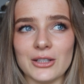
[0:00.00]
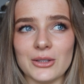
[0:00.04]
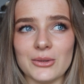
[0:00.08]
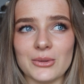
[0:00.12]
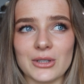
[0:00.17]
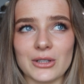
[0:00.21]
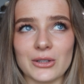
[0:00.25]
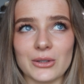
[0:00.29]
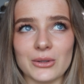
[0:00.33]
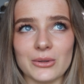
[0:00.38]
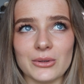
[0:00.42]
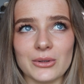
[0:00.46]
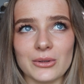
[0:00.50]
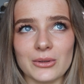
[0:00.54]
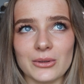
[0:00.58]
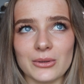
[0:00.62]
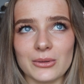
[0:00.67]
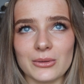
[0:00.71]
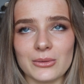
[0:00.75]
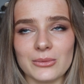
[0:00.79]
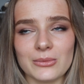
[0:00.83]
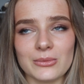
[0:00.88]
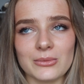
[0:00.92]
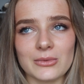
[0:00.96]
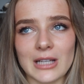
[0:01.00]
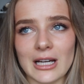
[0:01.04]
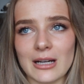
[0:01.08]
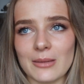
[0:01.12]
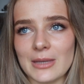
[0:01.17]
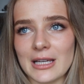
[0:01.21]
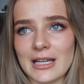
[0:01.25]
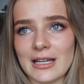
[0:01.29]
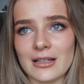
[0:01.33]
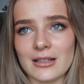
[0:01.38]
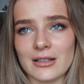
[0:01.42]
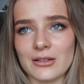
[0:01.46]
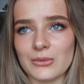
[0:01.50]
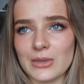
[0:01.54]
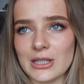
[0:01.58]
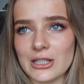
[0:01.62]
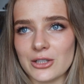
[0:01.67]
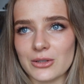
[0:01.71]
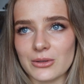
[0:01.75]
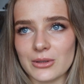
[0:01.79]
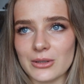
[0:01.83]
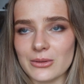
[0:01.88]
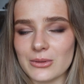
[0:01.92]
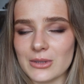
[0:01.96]
You can Google Gabbie Hanna and
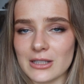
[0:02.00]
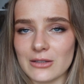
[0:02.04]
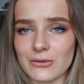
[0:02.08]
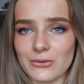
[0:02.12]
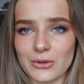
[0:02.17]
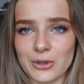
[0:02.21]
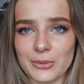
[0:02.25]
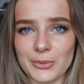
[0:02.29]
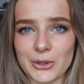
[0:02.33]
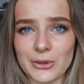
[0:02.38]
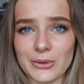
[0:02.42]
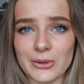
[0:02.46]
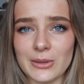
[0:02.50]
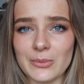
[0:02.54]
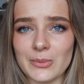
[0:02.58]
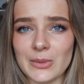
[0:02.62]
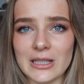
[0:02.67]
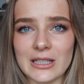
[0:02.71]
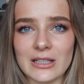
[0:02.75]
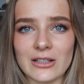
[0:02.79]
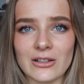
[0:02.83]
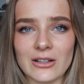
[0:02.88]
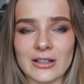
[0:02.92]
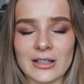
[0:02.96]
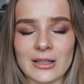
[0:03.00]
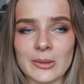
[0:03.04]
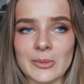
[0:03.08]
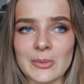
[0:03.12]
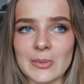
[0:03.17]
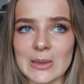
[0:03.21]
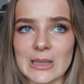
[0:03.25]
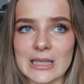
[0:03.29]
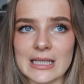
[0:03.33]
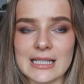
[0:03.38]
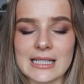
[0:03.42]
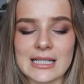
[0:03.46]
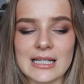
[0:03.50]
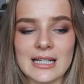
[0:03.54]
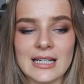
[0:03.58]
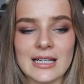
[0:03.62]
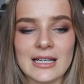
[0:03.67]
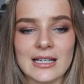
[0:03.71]
Rachel Oates and form your own opinion on it, but